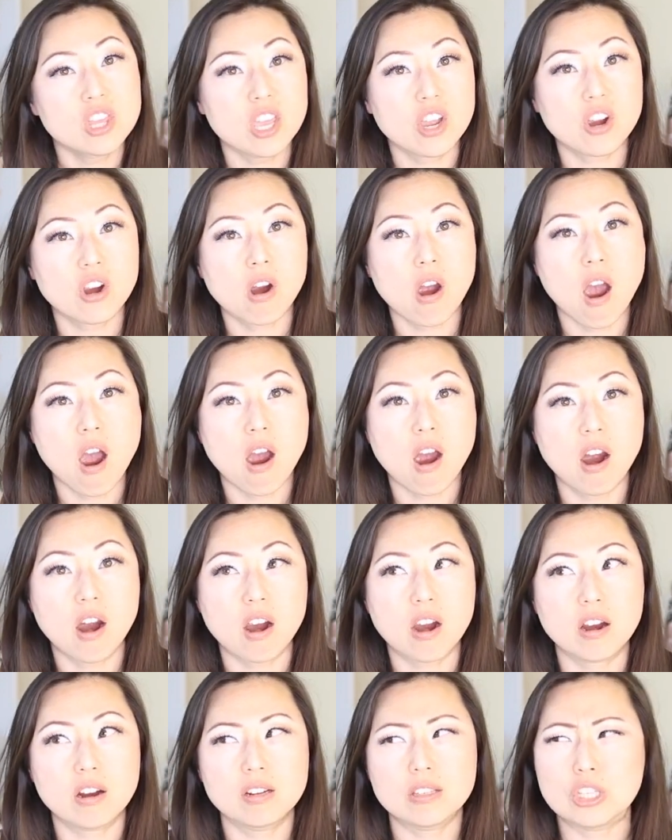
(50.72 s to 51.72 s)

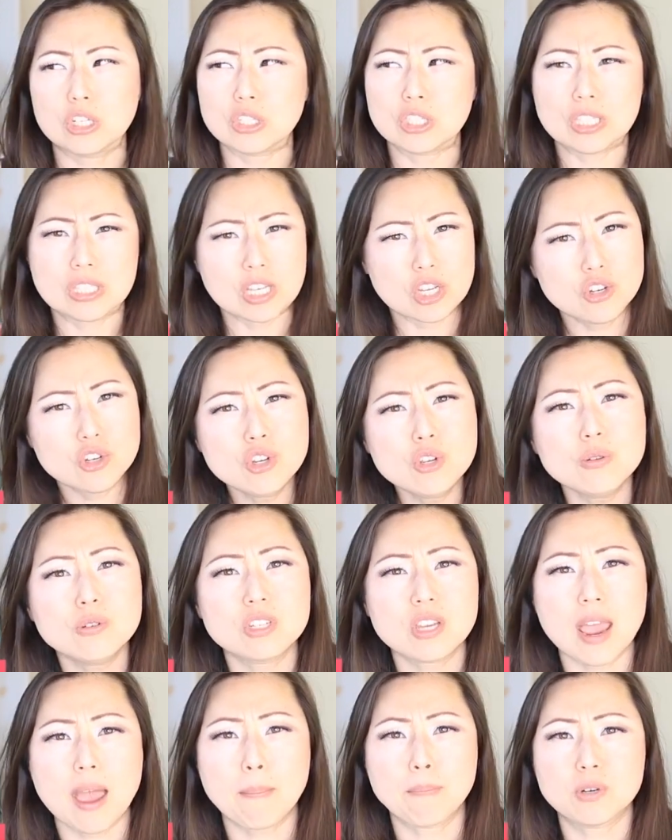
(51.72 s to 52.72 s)
there's a new
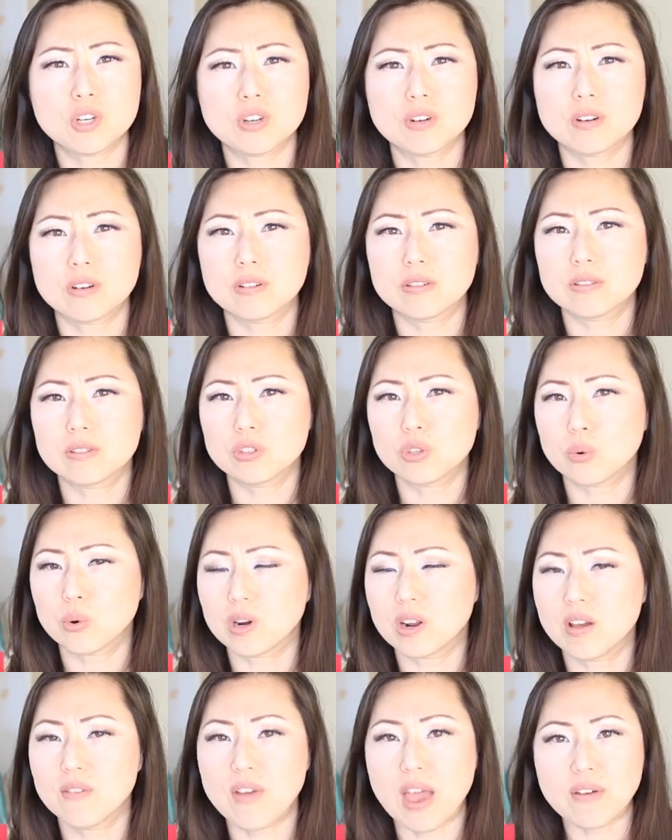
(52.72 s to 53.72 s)
chapter
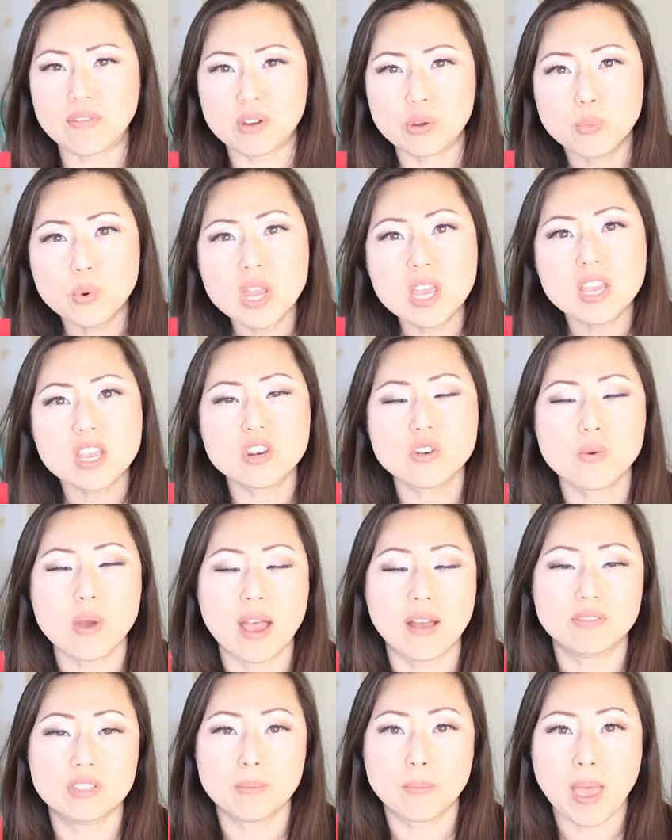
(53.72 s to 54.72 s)
sort of every week, and you
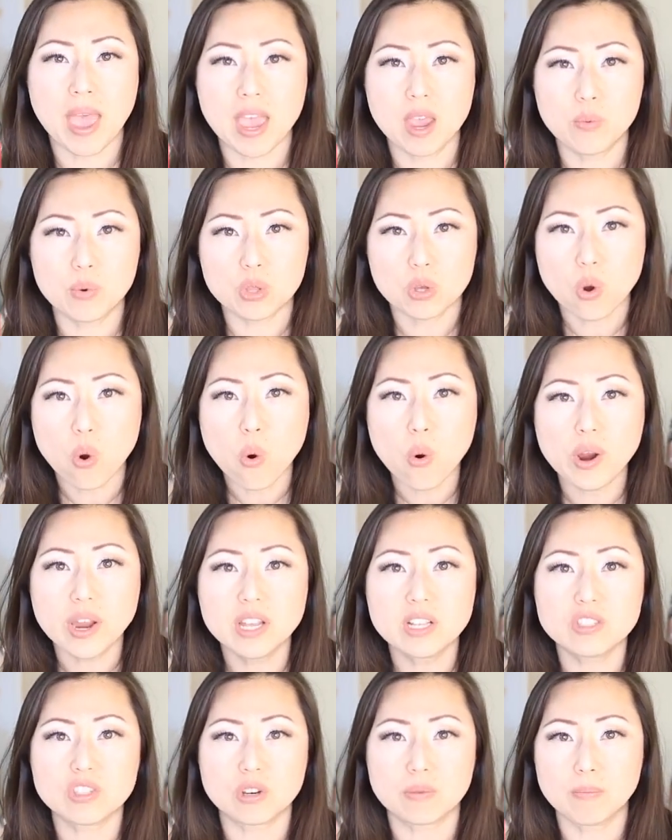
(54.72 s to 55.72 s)
have to pay with
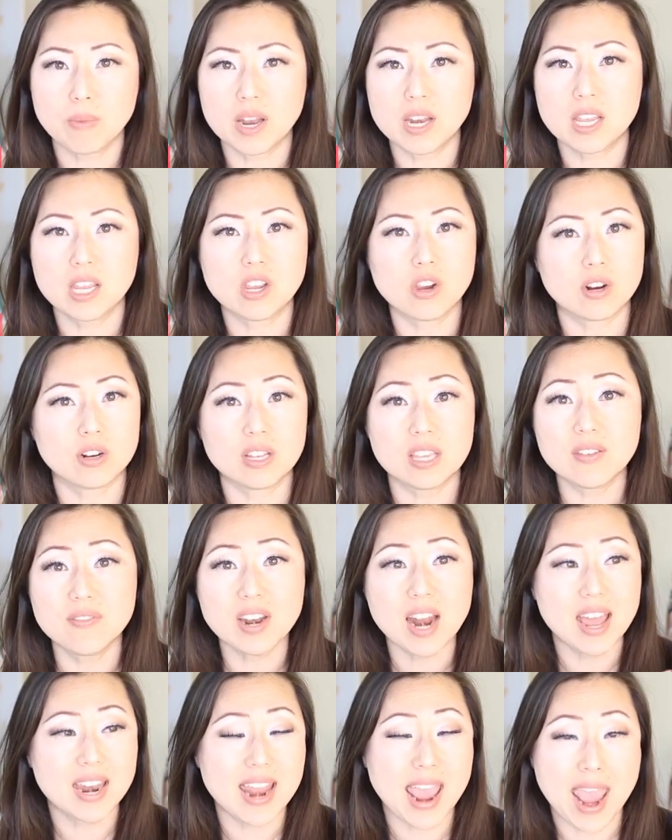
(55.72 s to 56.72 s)
coins or money, or
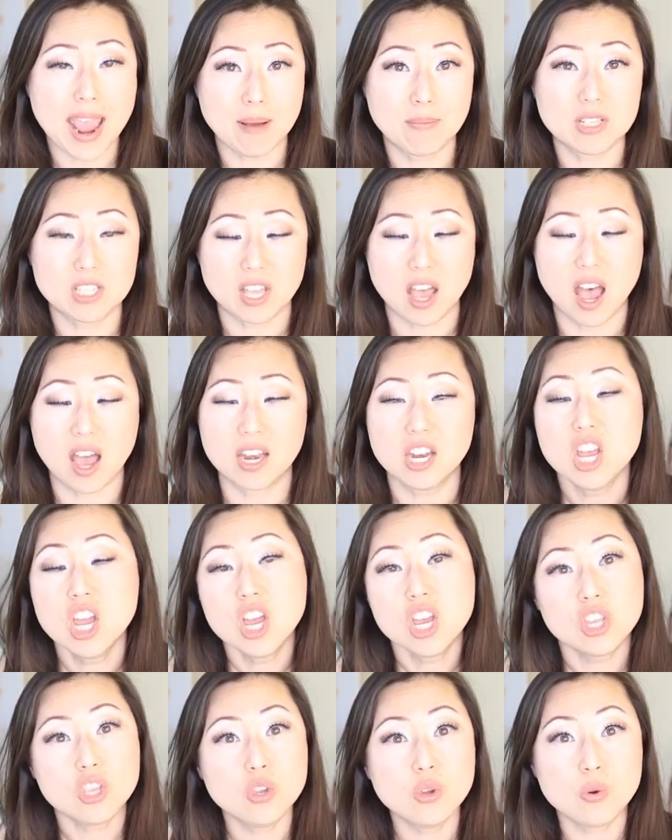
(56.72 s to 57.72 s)
even on Amazon,
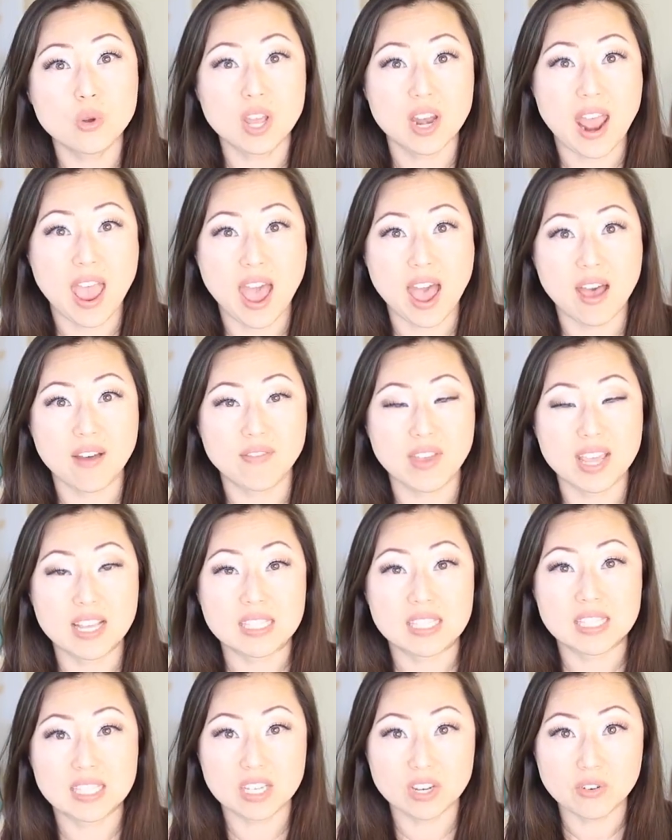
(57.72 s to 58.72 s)
you could have a
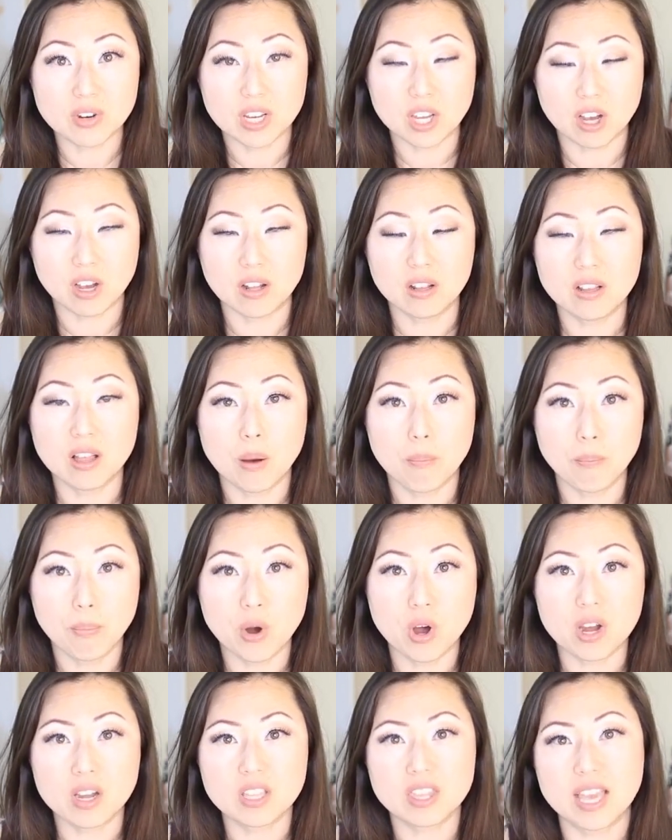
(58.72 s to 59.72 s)
serial, a
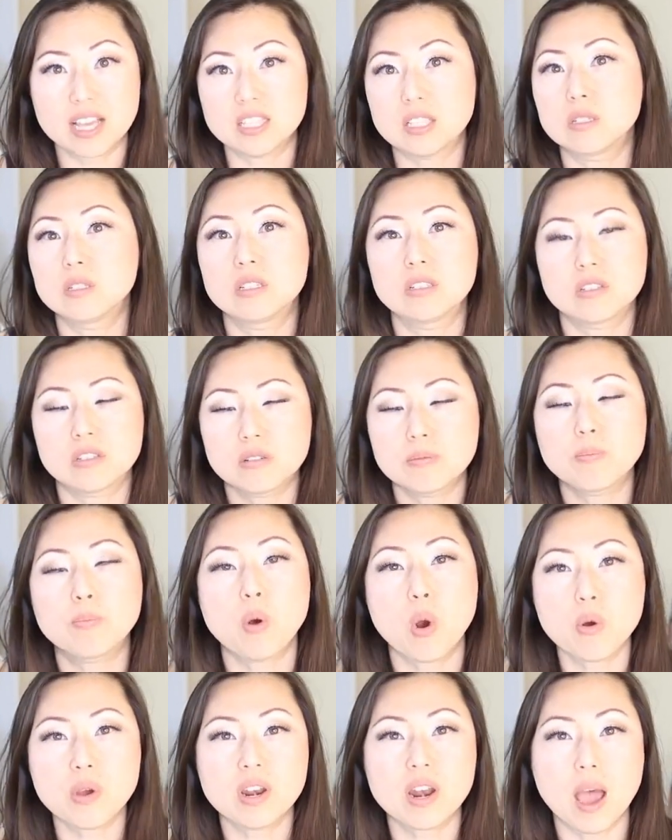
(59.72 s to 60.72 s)
book that's
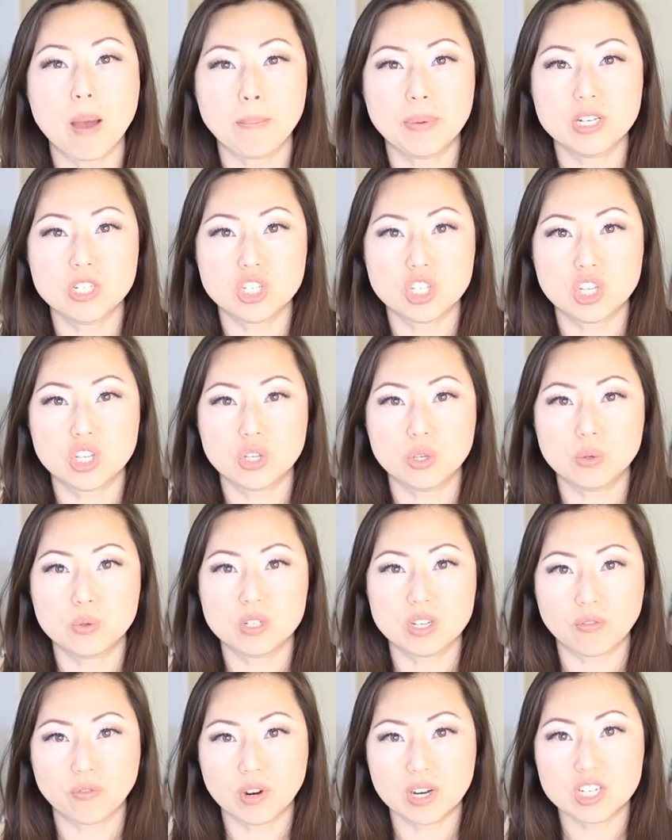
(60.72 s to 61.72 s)
broken up into
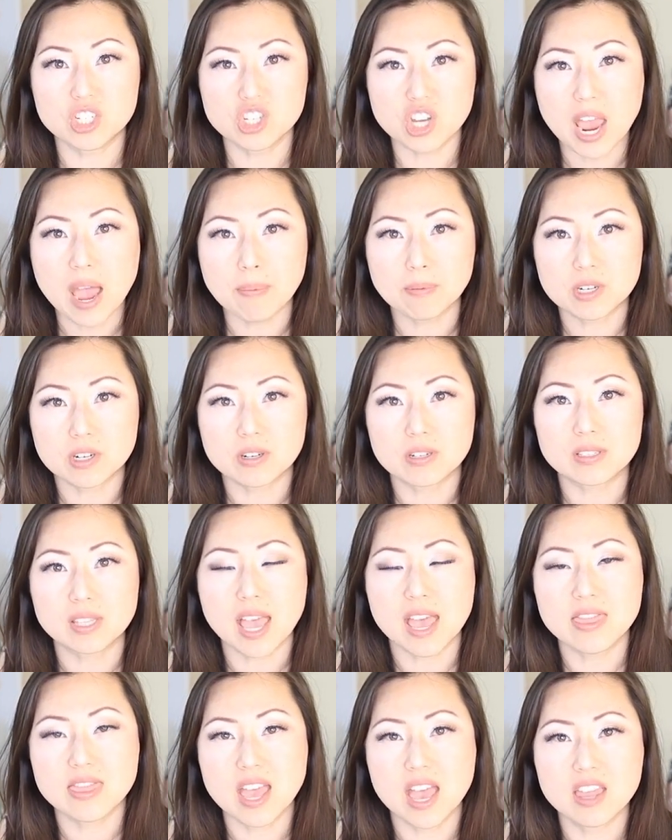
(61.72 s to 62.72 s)
different chapters,
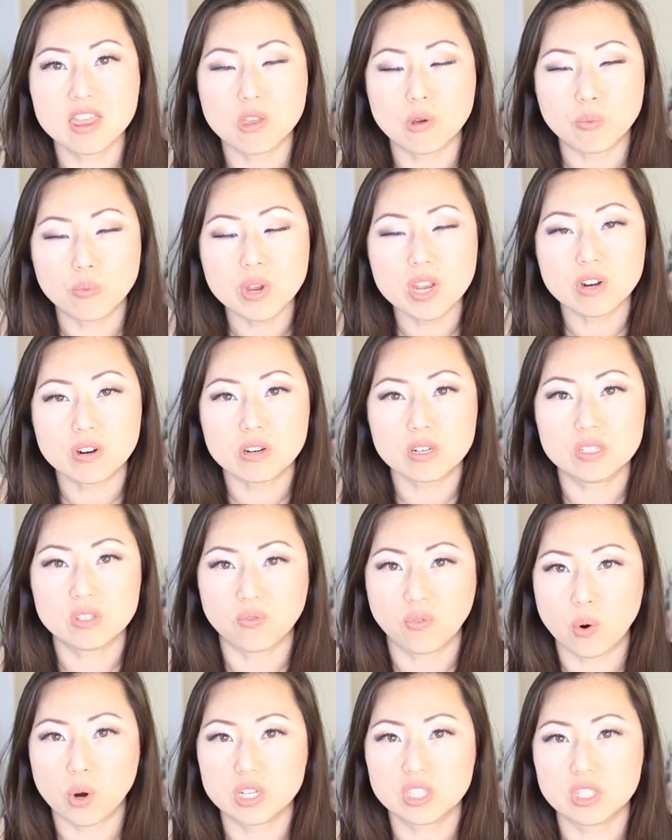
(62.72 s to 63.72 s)
and then the reader is
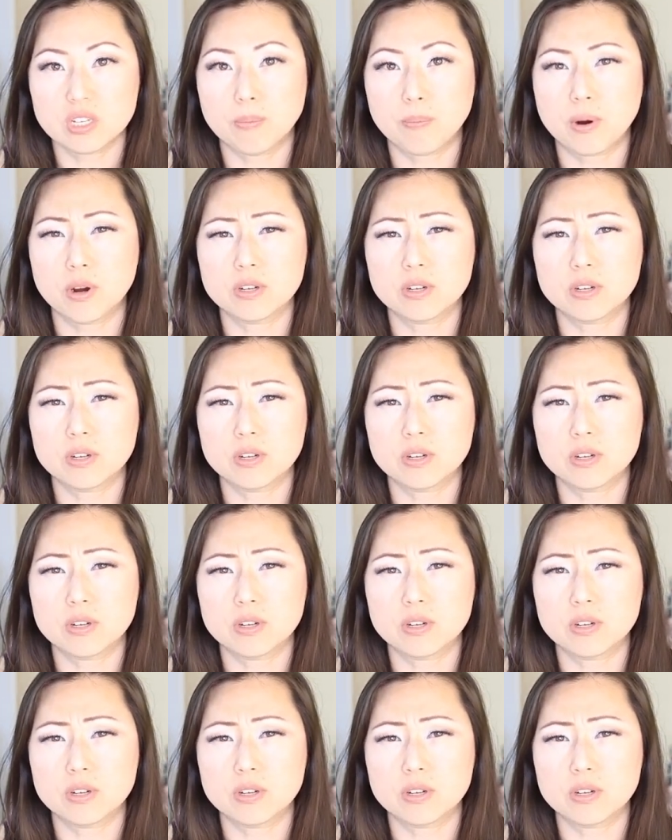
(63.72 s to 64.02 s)
forced to